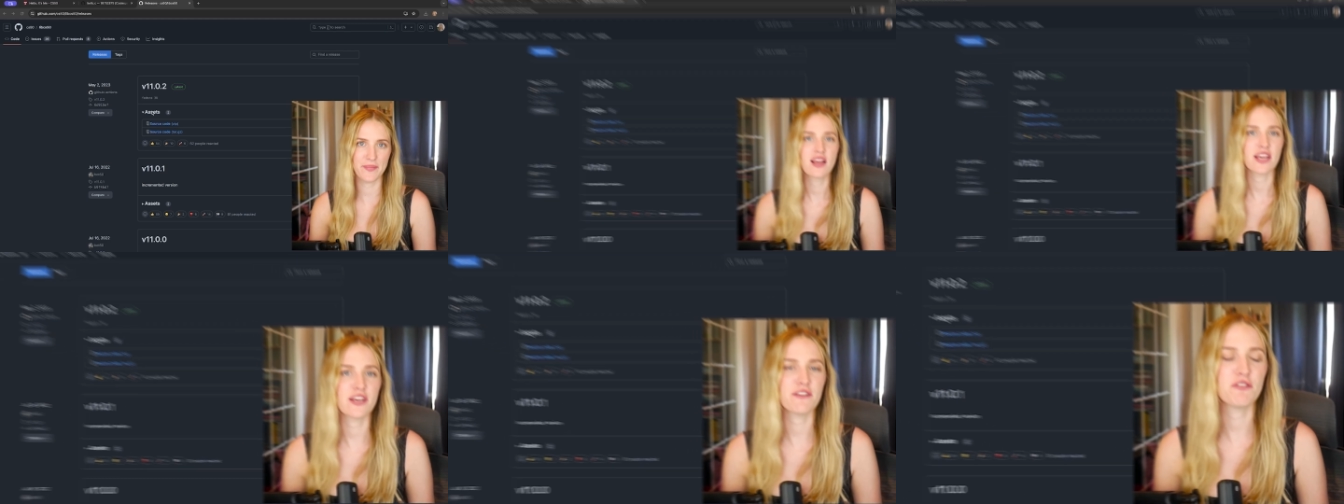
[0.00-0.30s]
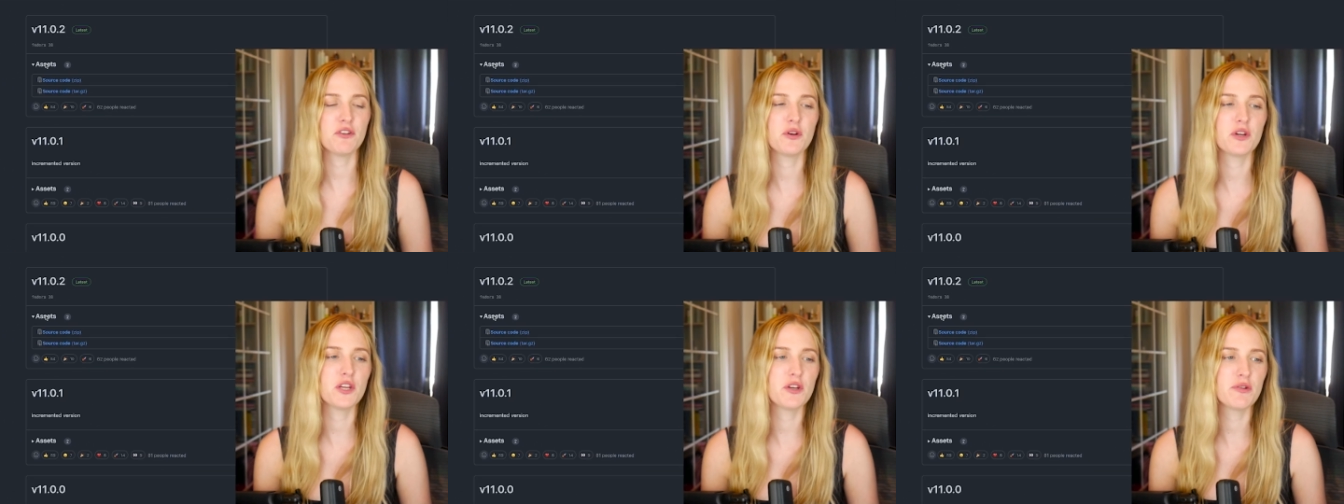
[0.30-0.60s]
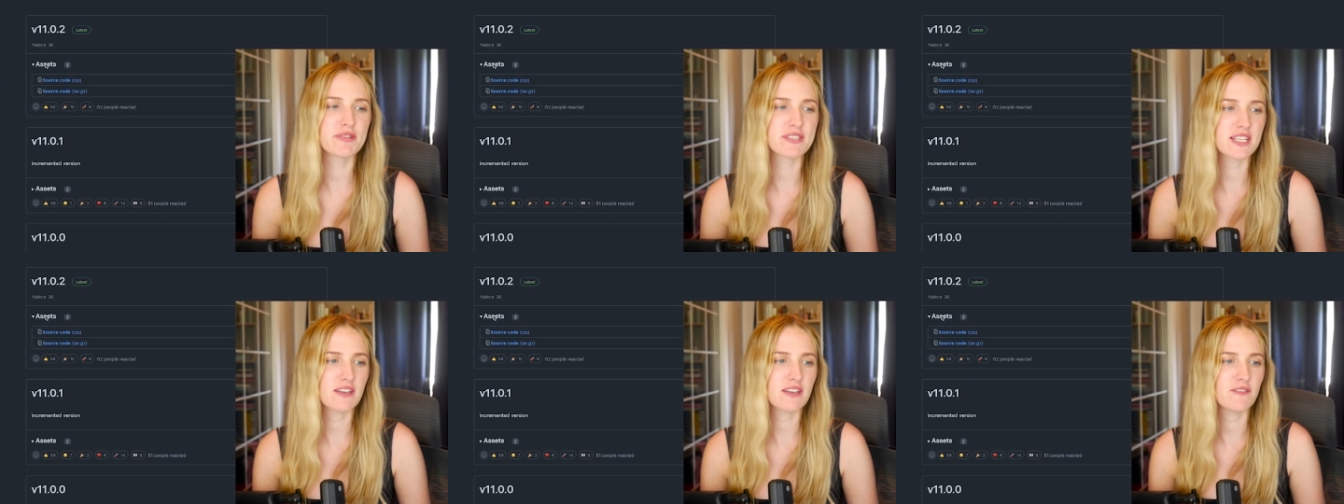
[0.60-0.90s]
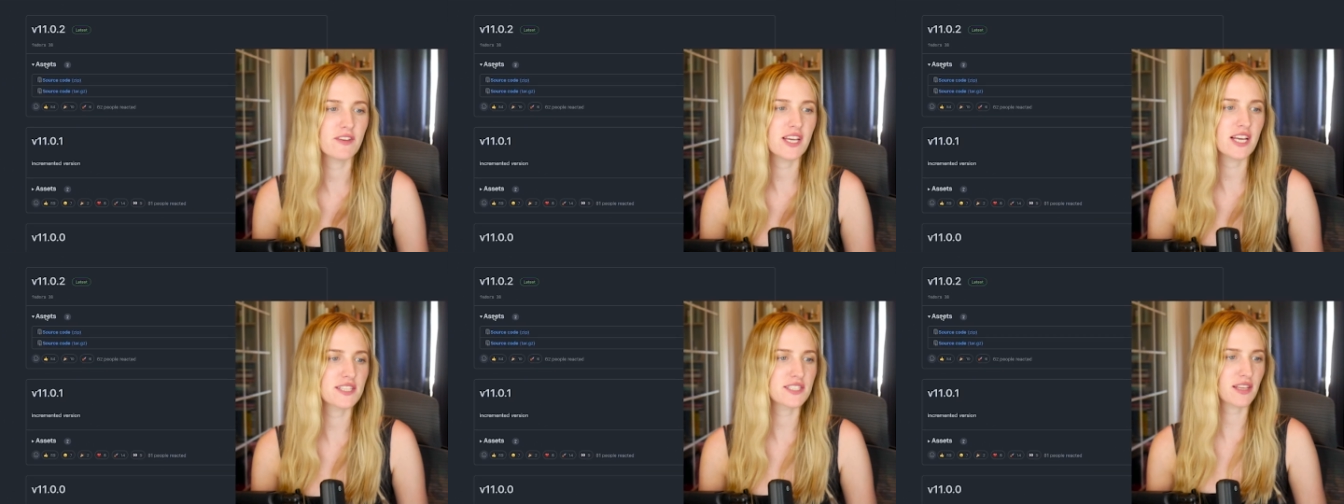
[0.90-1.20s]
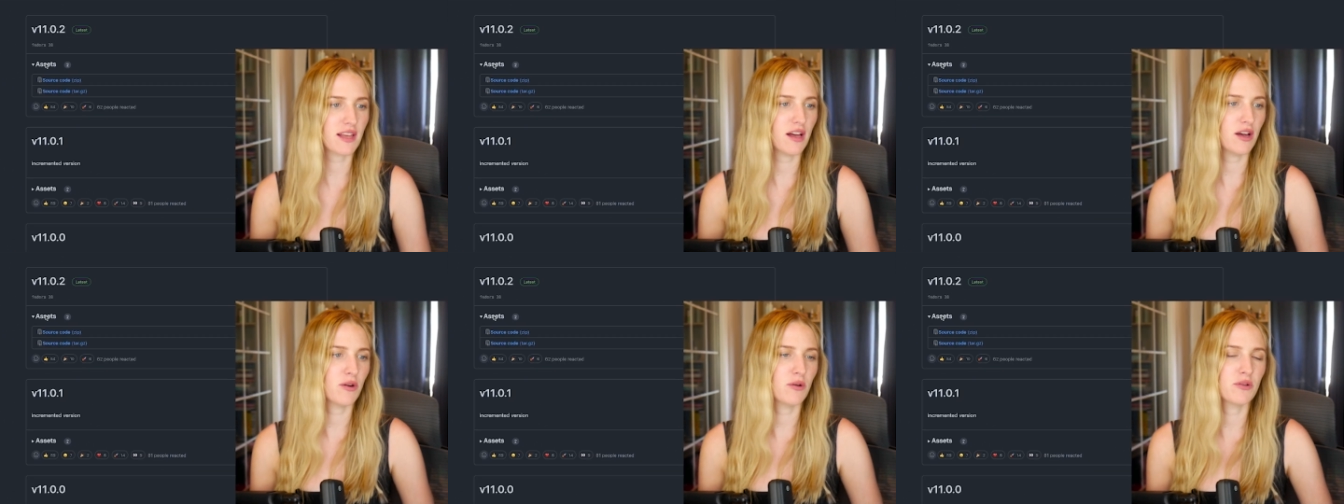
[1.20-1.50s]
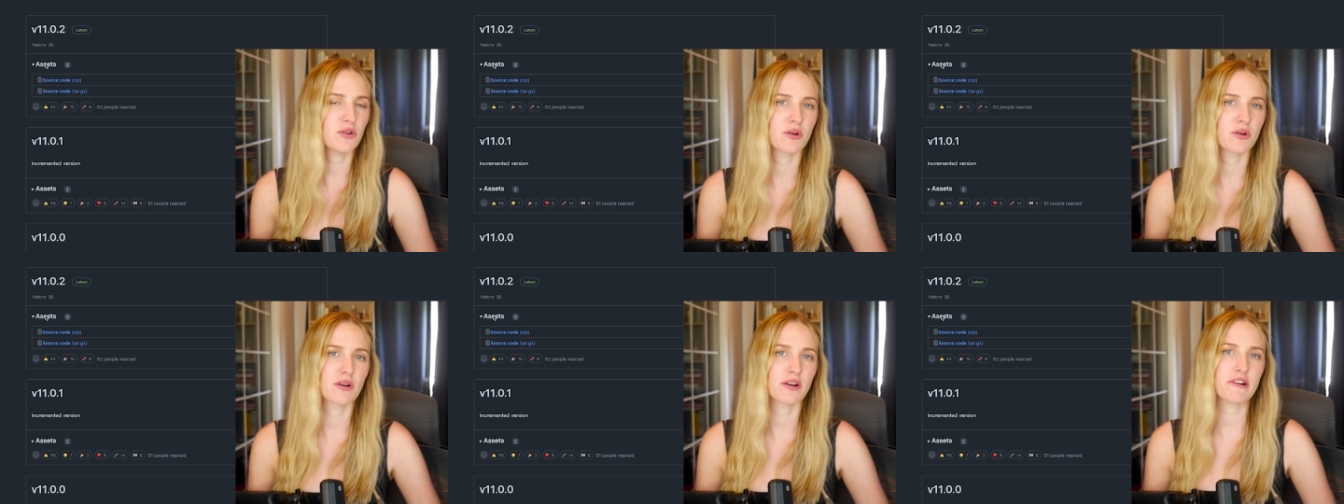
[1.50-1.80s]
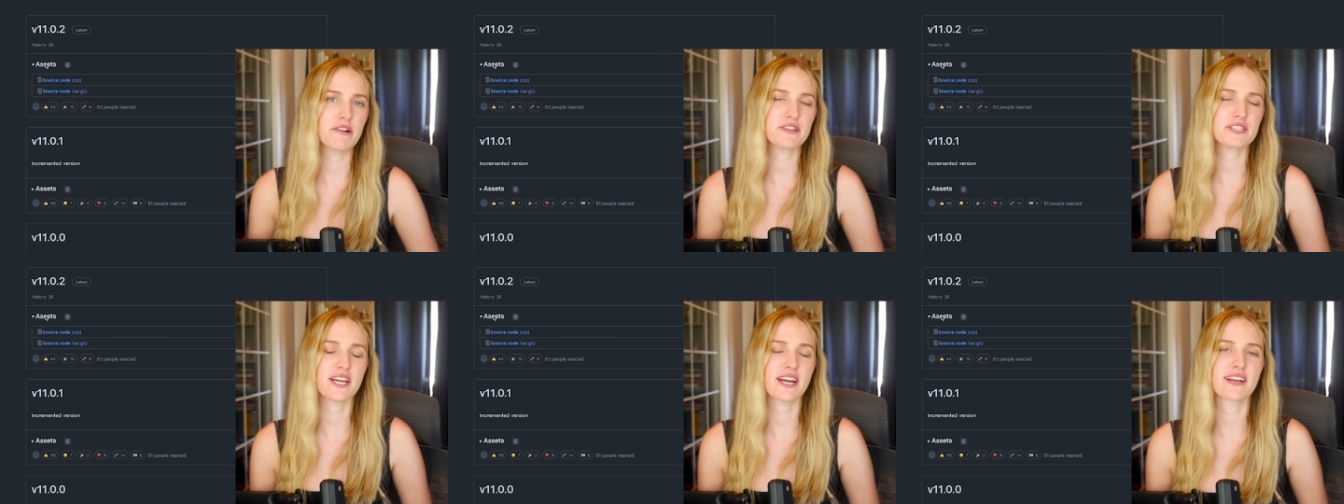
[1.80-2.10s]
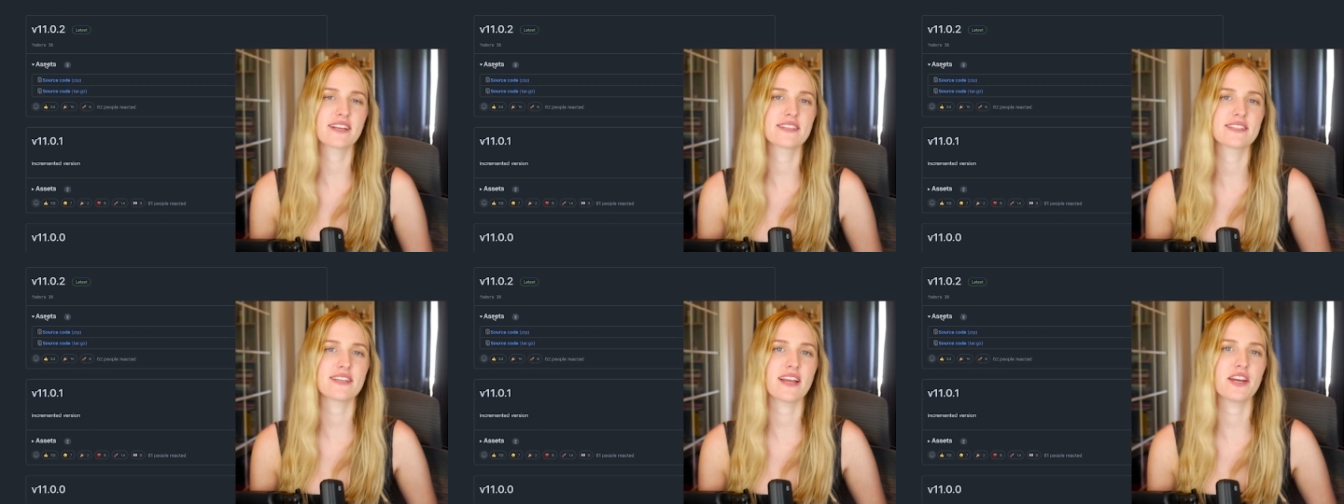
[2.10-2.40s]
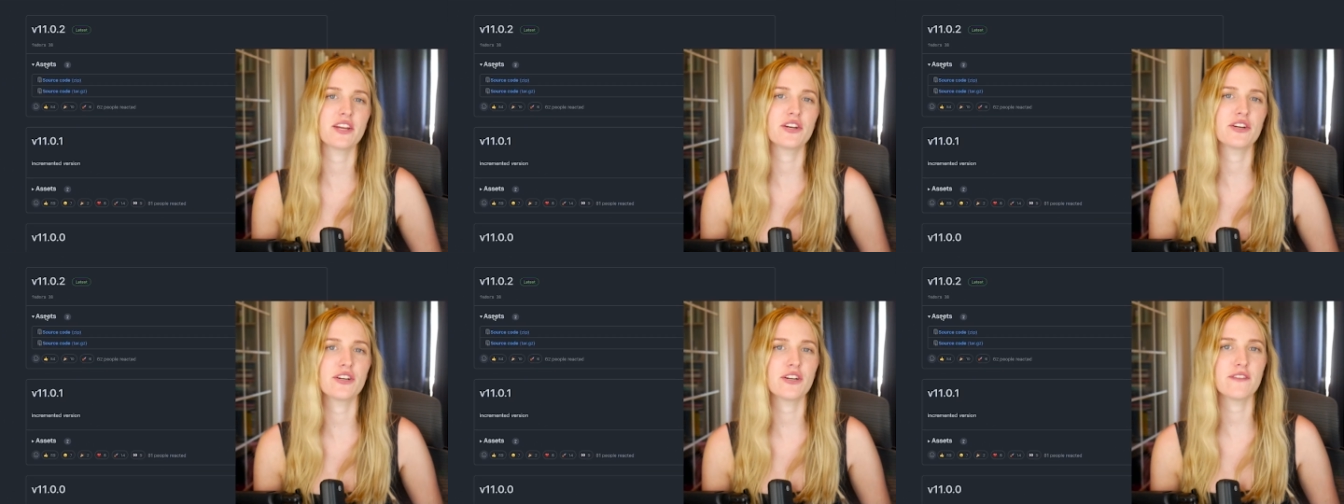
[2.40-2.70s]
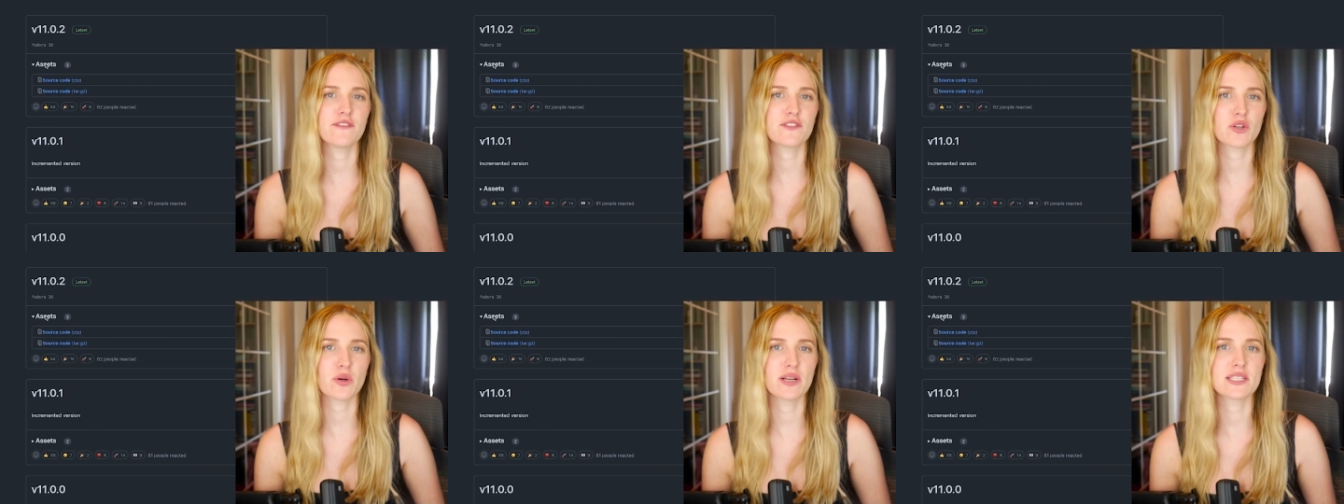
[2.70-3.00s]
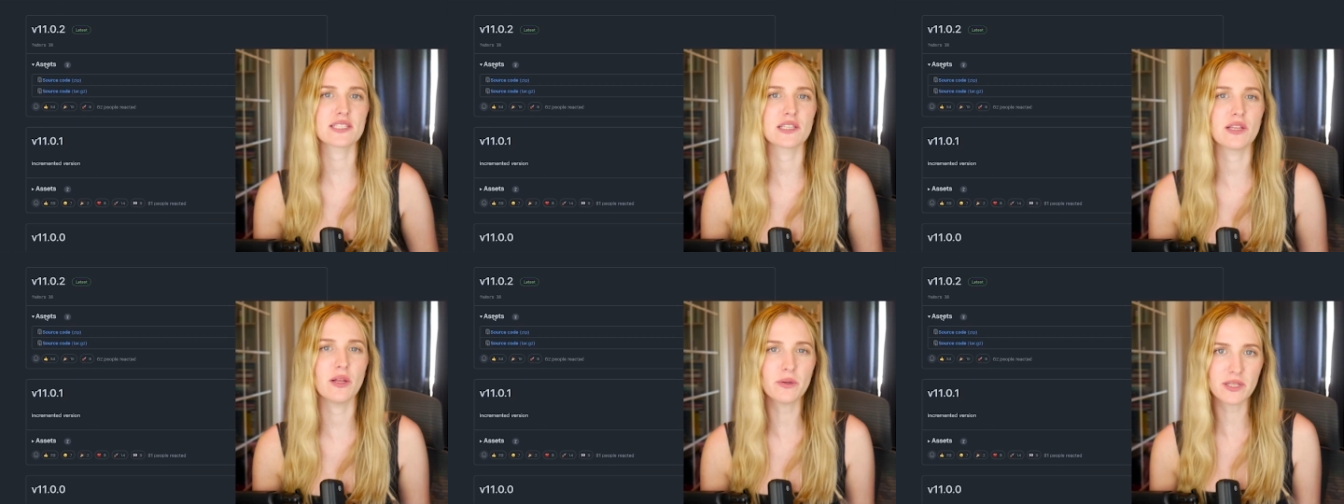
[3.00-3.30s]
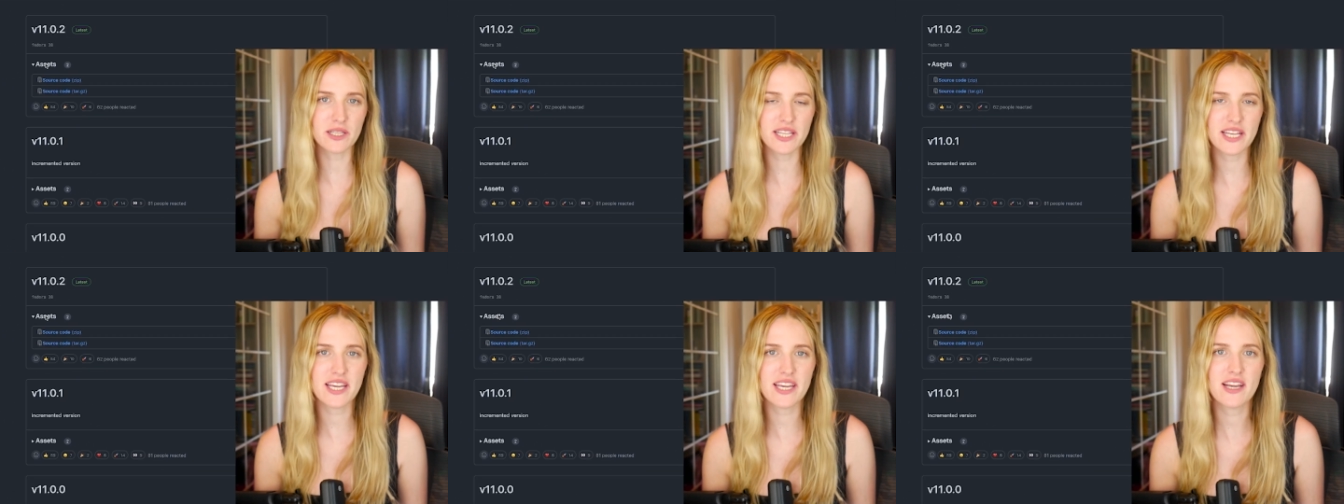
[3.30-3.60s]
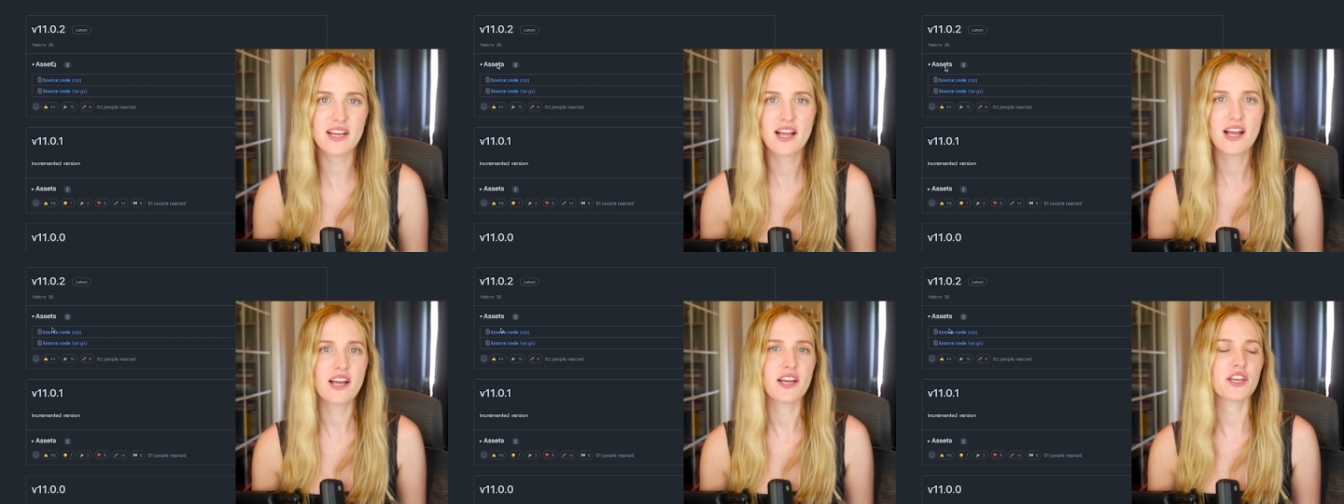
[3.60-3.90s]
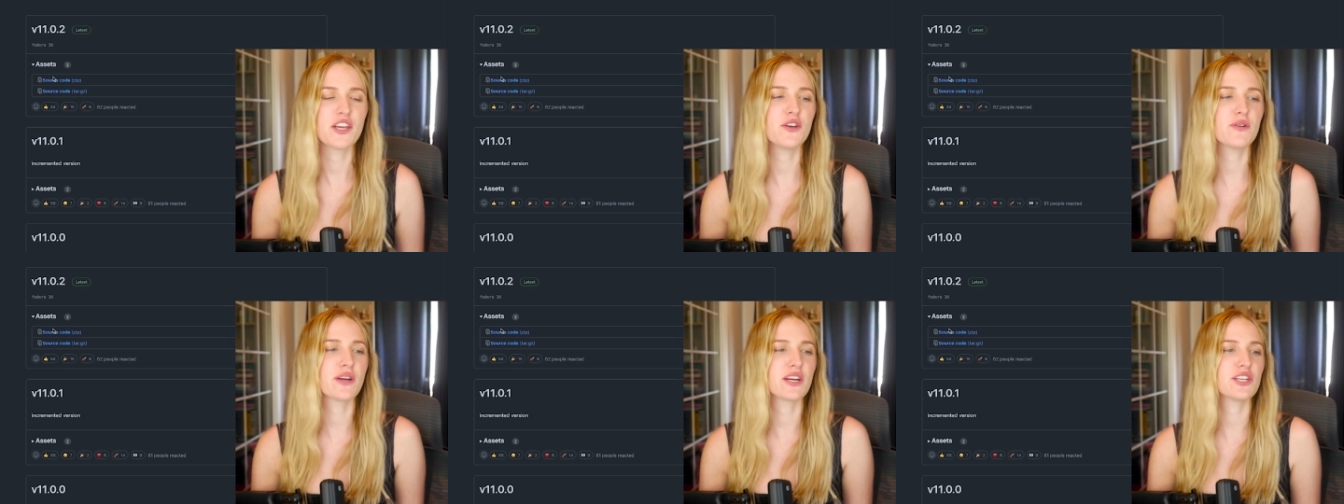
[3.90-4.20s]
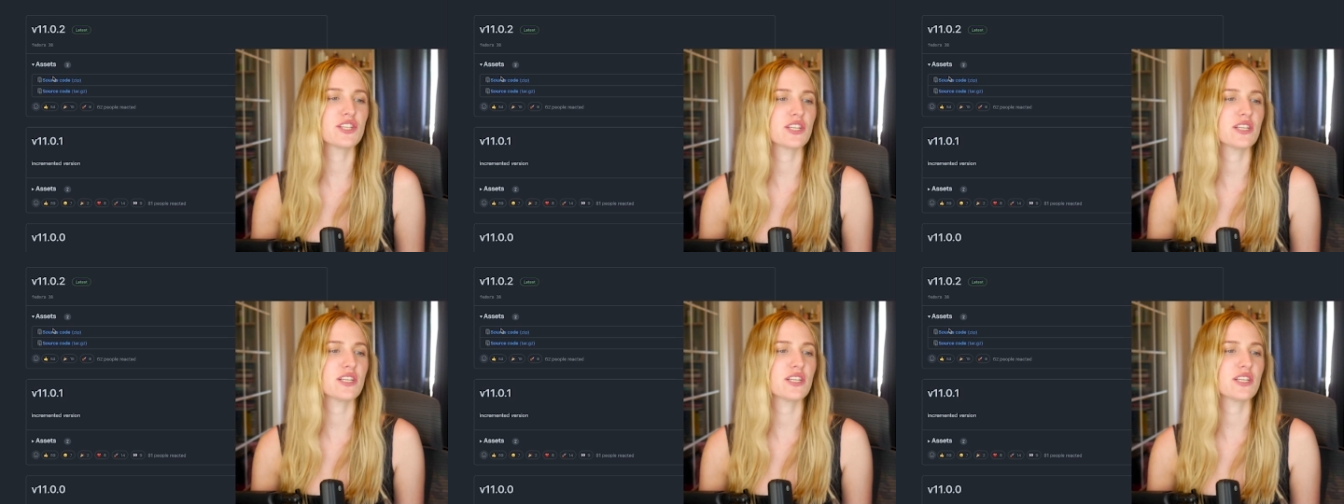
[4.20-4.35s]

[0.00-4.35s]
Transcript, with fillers: If you're using VS Code or your text editor of choice locally, you can